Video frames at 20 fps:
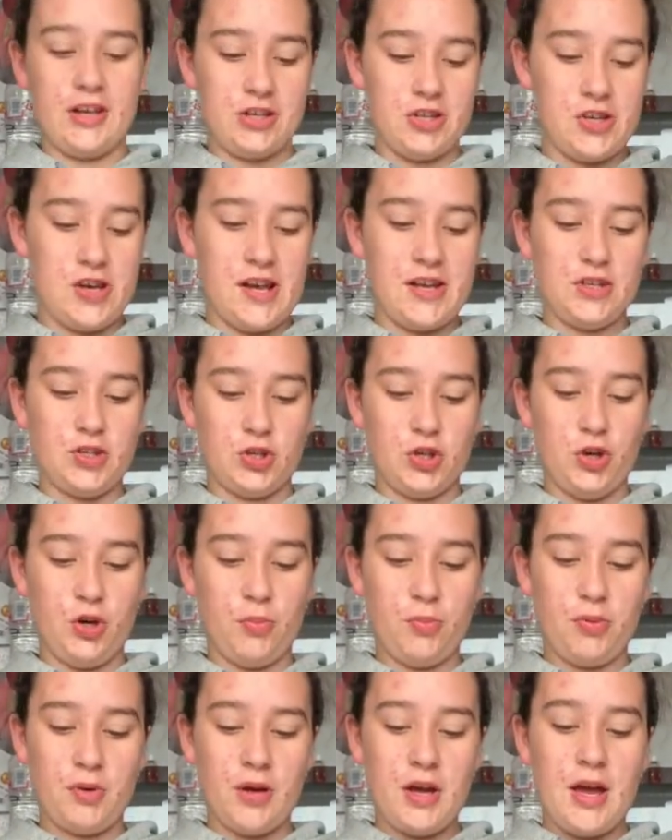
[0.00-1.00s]
of change it
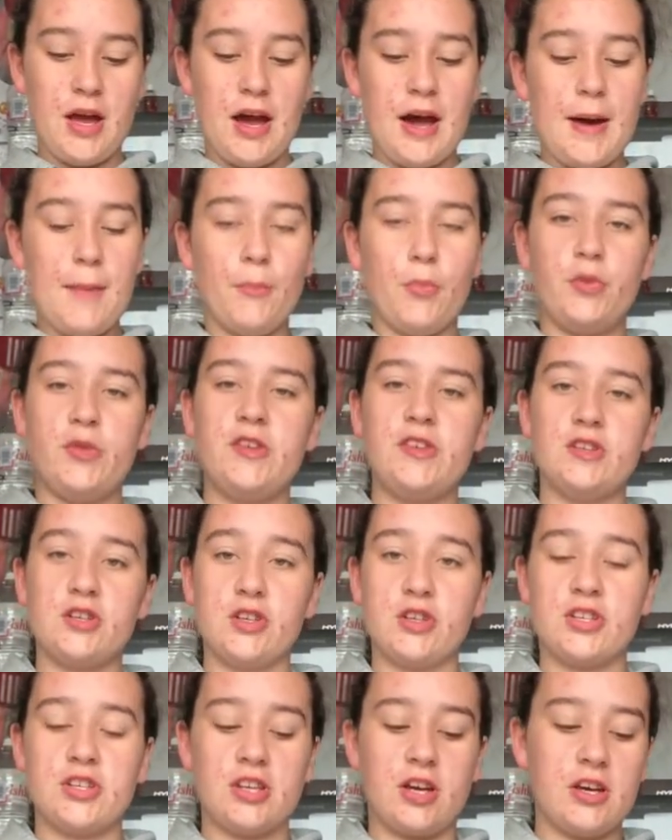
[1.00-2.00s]
up. But these
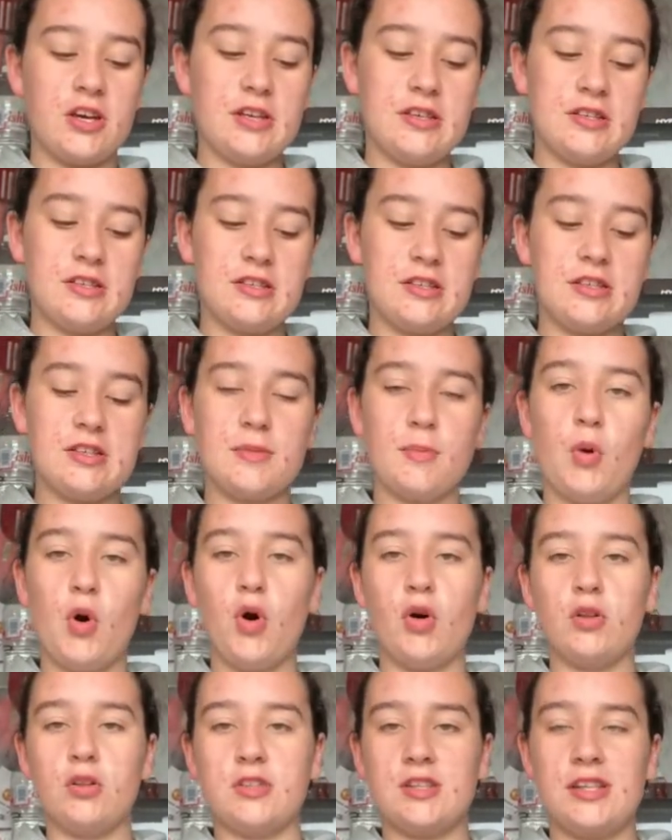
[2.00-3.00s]
are size
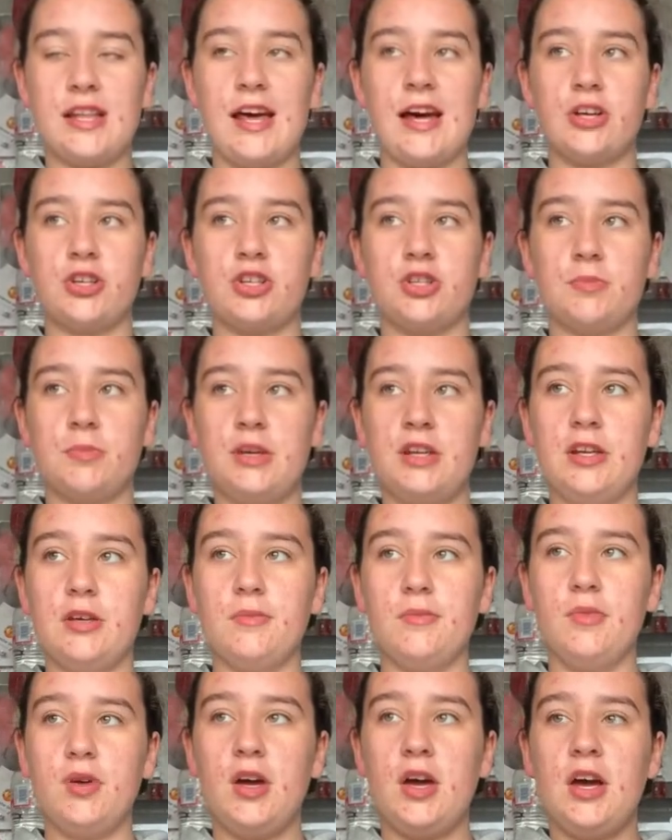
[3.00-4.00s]
small slash
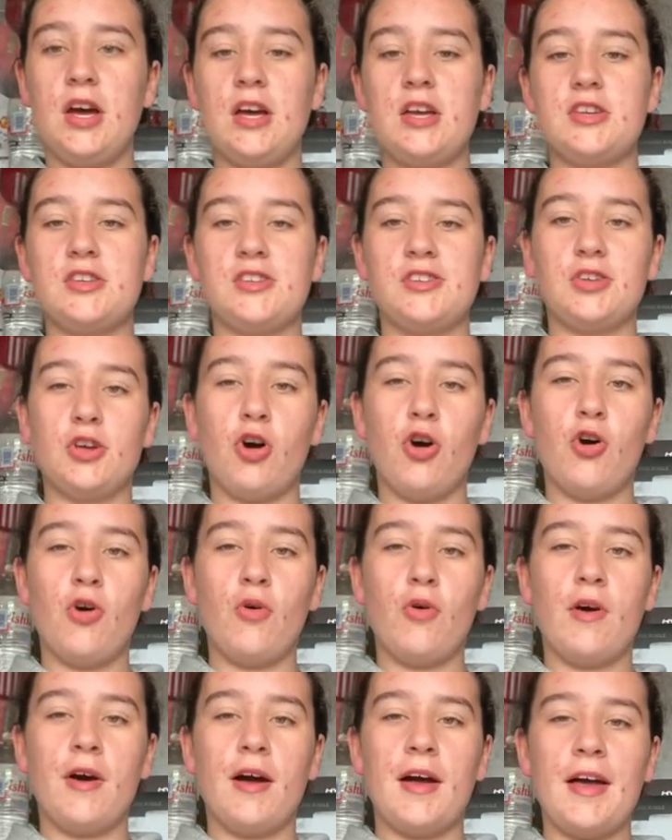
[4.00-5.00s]
medium.
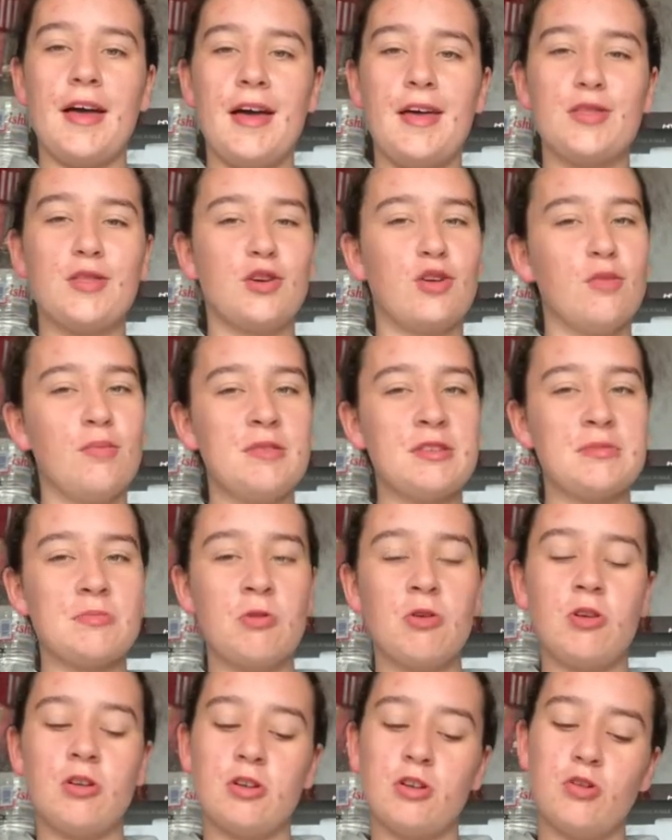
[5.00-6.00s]
So, it could be
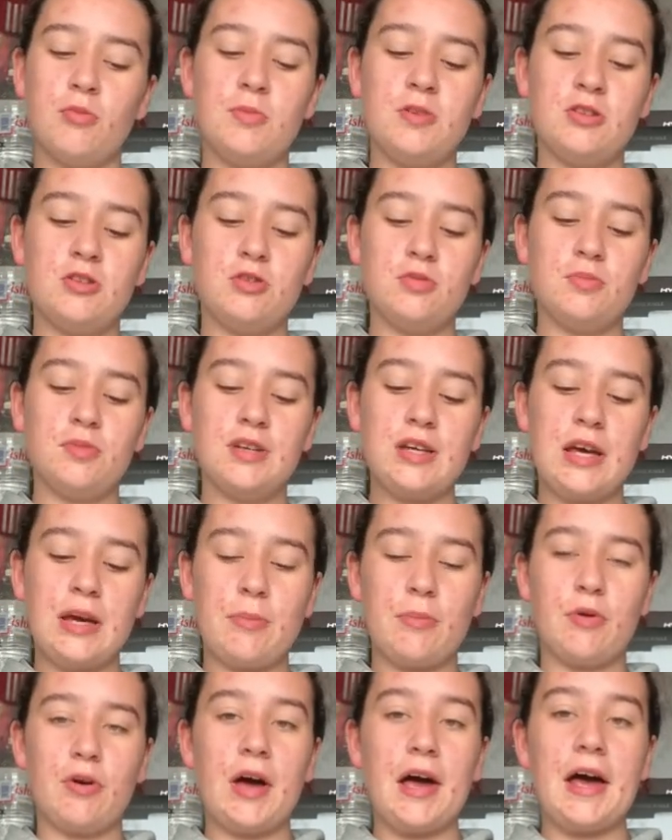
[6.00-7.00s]
small, it could be too big,
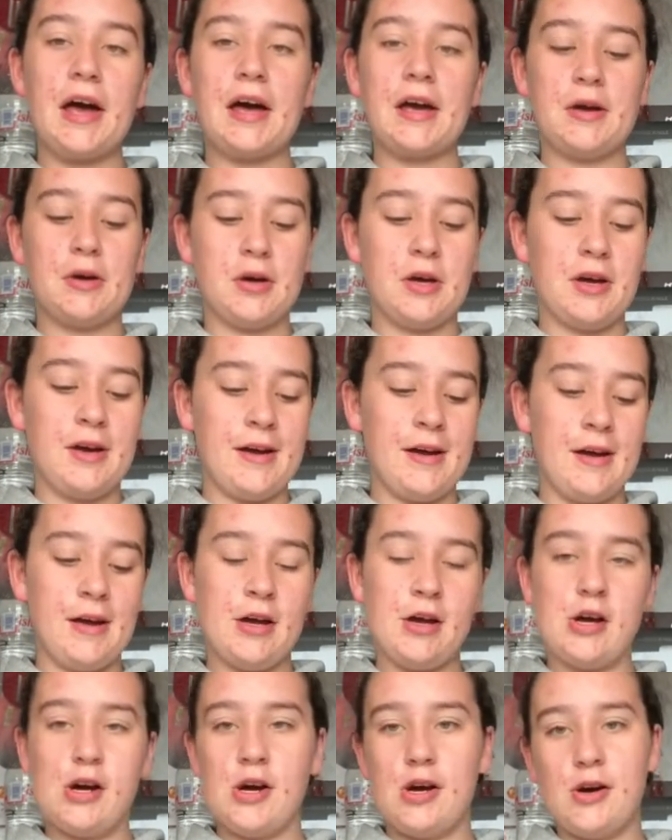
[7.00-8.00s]
but
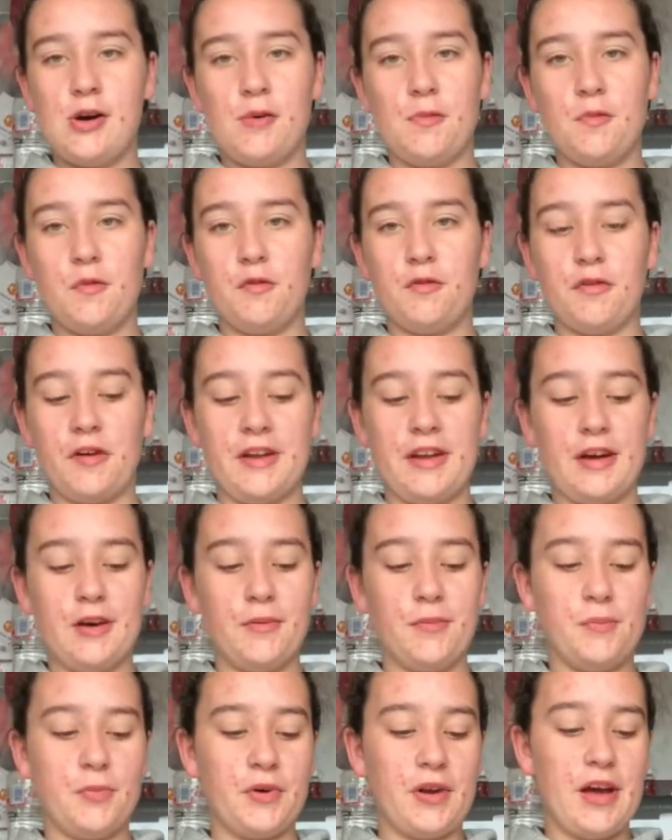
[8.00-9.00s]
we'll find
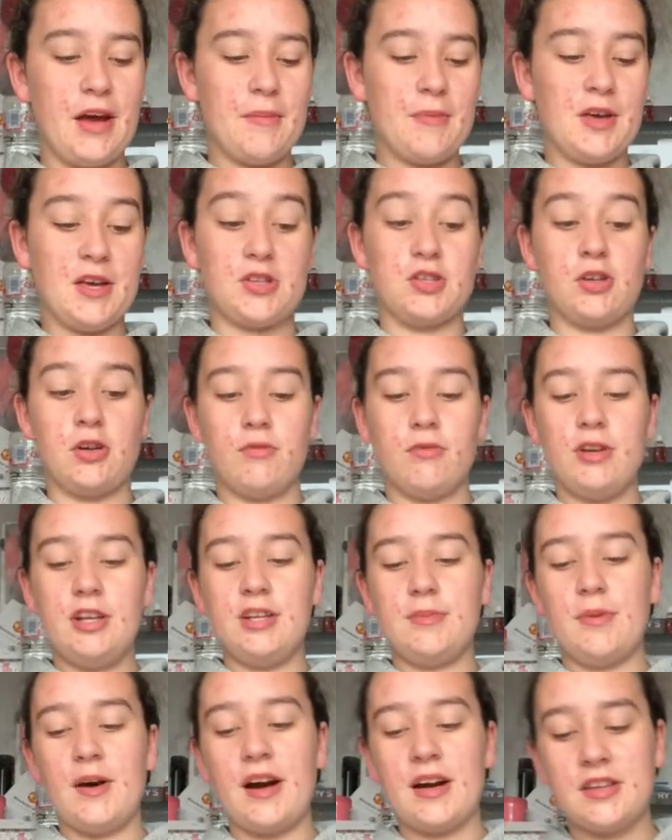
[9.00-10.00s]
out. But yeah, so I'll
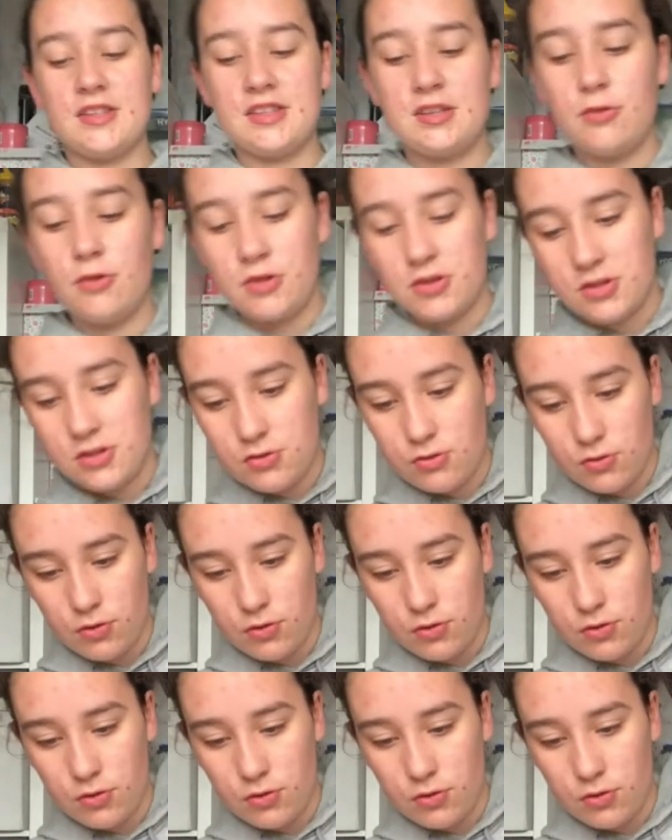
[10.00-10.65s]
read the back and see what